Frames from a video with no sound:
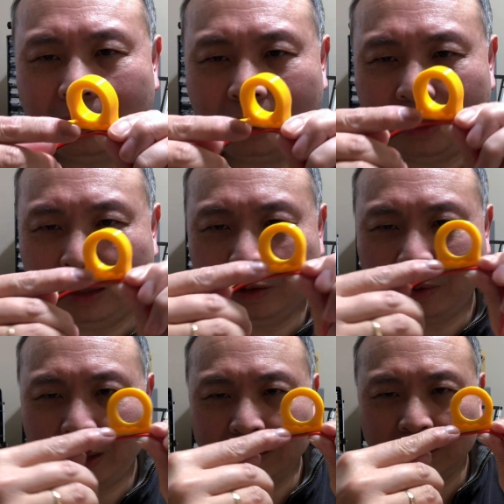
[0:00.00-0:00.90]
Halo
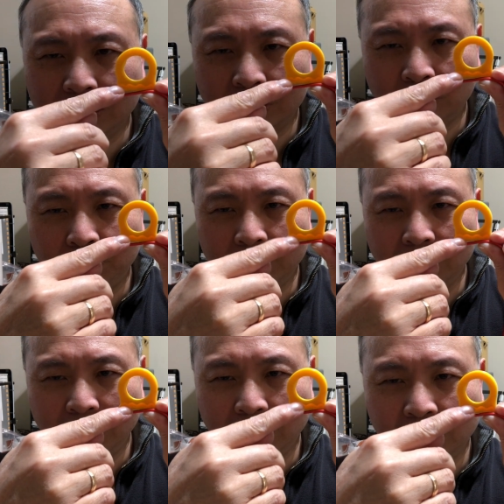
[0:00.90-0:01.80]
has this
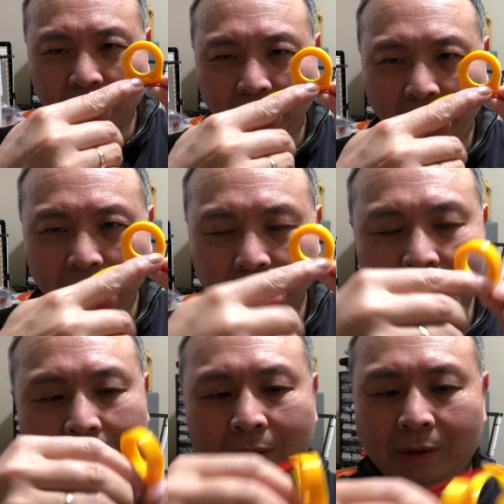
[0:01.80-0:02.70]
serpentine channel
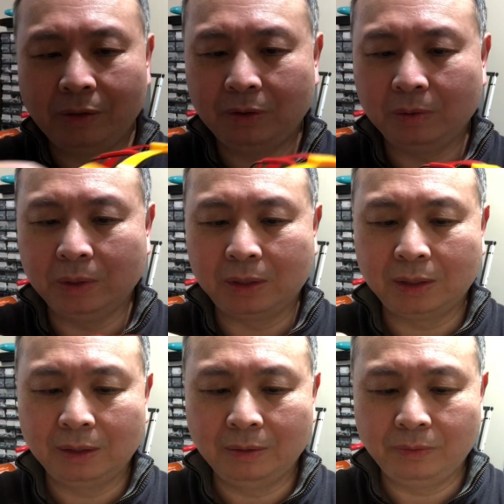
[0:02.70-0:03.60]
through
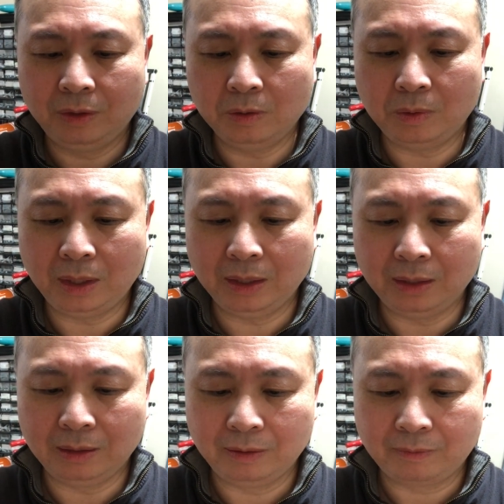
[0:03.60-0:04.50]
which you can